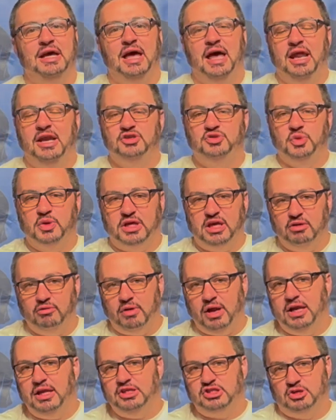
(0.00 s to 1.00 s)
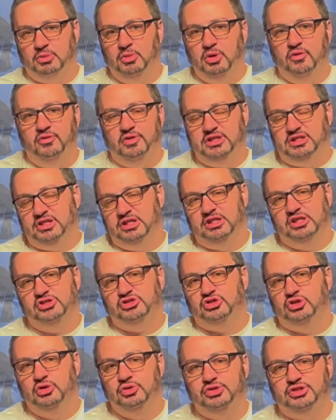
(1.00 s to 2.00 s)
And as we get ready to move into
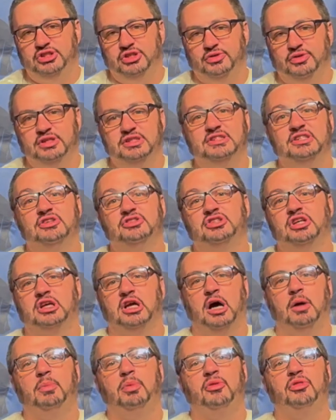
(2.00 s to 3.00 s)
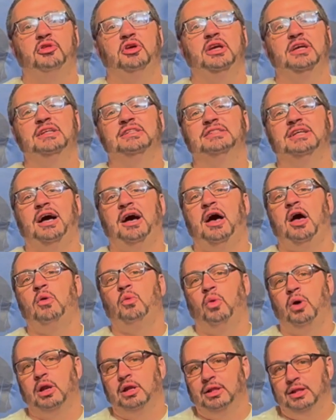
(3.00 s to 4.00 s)
this new series, there's a couple things I
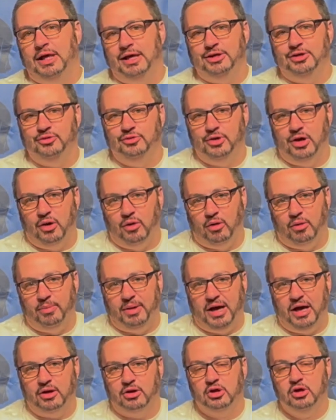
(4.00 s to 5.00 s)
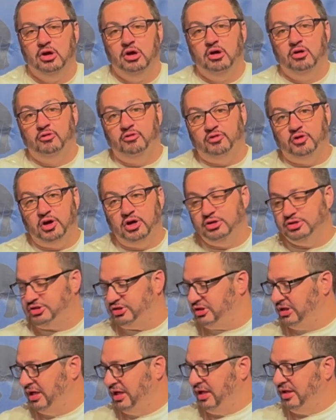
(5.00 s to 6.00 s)
want to let you know about.
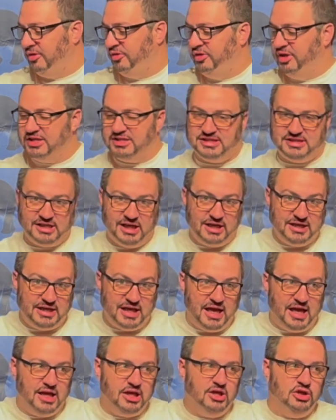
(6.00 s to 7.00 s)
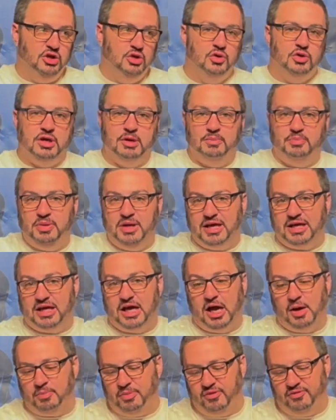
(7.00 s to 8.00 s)
First, this Sunday you can pick
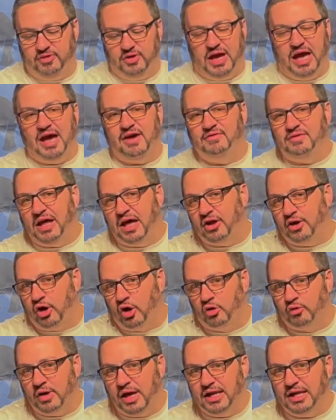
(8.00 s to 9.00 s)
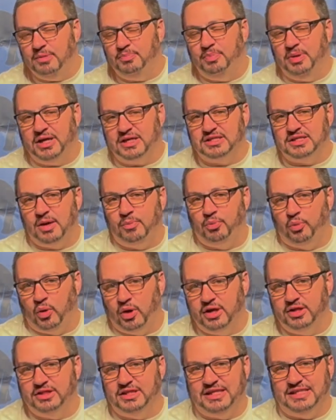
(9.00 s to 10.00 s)
up, if you have not already, picked up
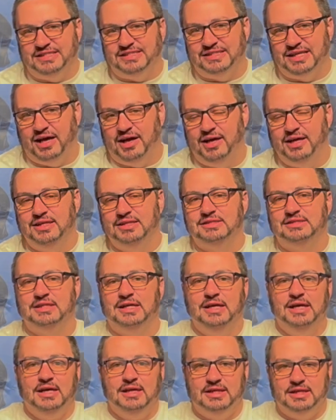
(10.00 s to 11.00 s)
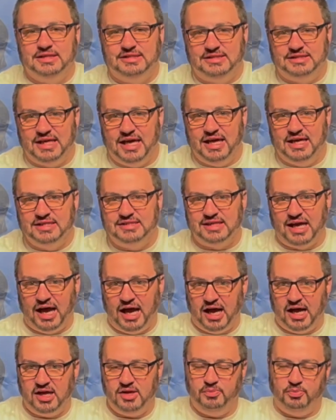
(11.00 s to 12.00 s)
one of these signs that says,
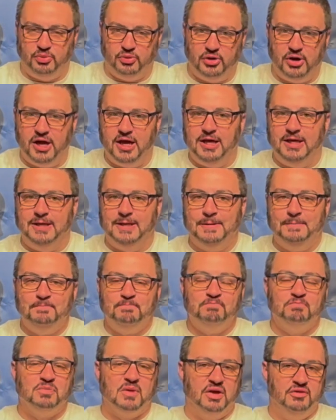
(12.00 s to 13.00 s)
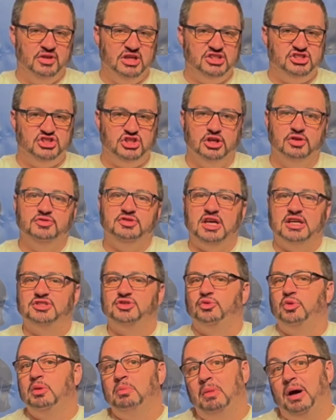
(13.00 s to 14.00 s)
I pray. This serves as
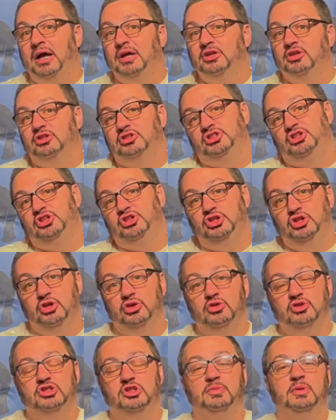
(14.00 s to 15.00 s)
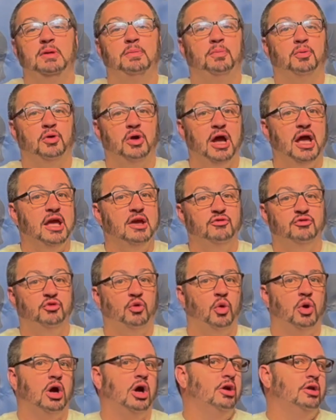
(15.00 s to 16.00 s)
a reminder to you to be praying
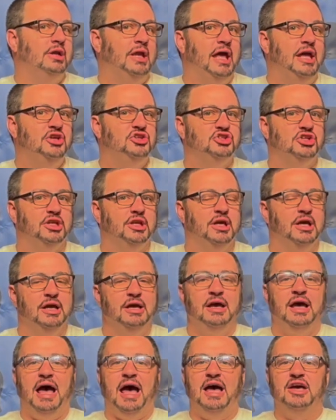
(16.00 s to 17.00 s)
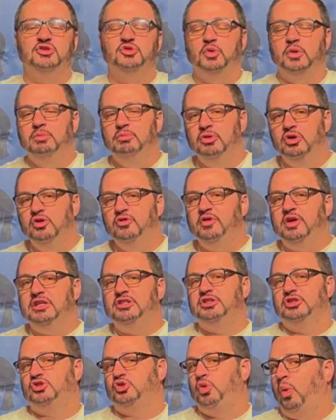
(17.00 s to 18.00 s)
for our nation as we move
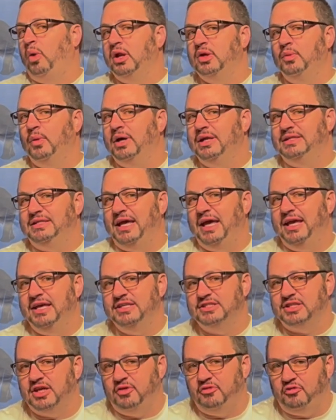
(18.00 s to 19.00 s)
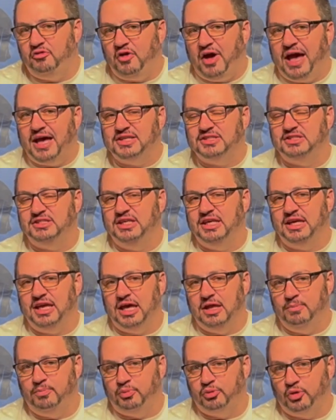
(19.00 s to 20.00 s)
into 21 days of fasting
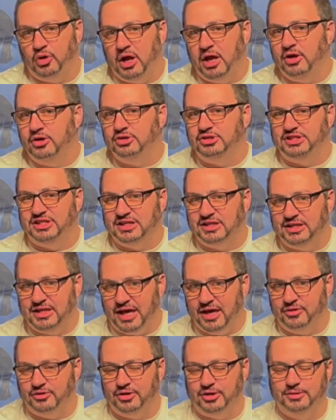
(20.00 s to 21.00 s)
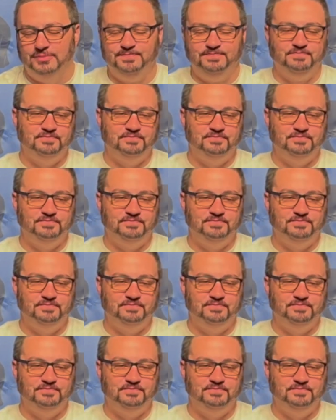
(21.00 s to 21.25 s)
and prayer together.